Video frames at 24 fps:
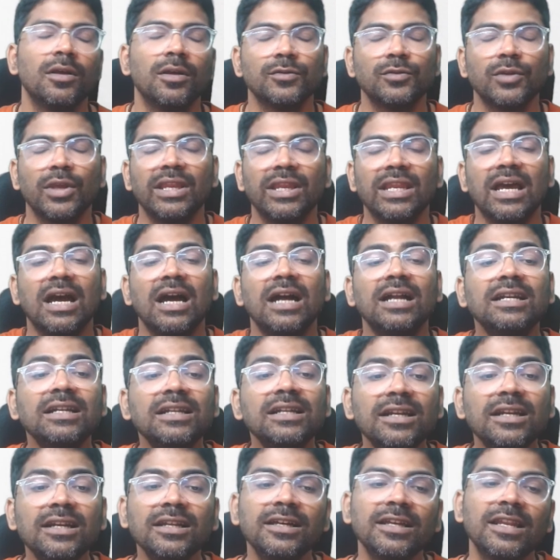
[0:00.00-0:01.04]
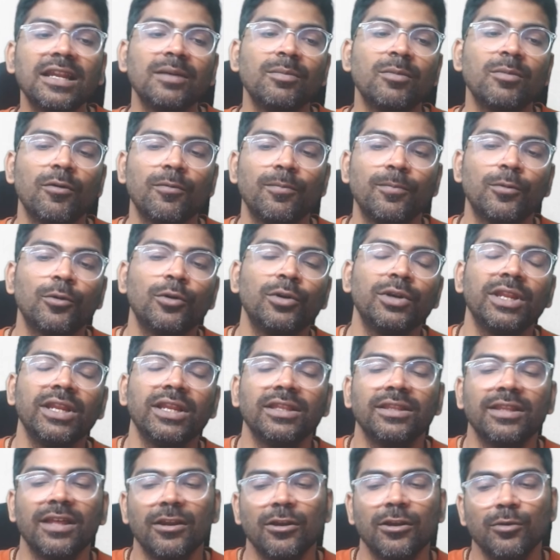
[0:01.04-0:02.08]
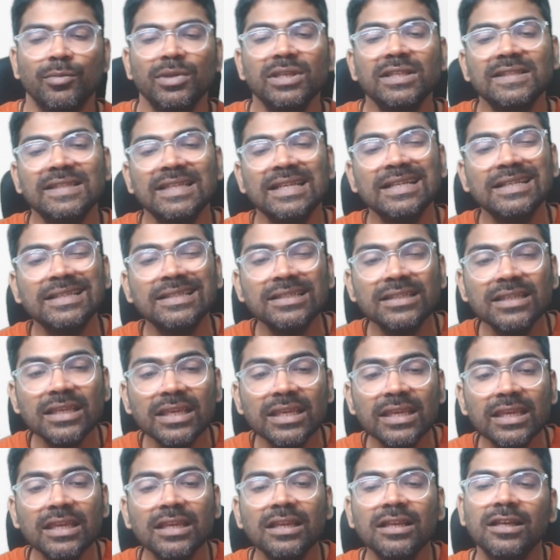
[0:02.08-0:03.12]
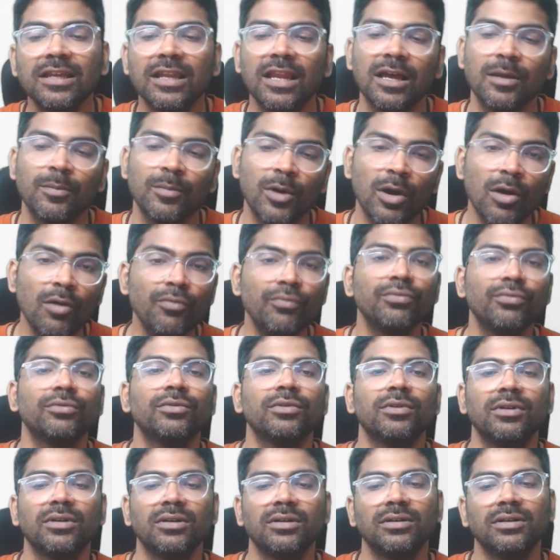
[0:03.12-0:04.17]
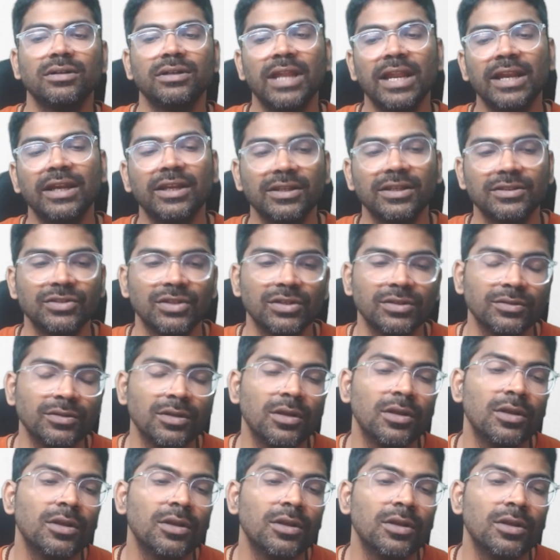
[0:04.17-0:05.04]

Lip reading: So in 100 gram of protein, there will be 16 gram of nitrogen.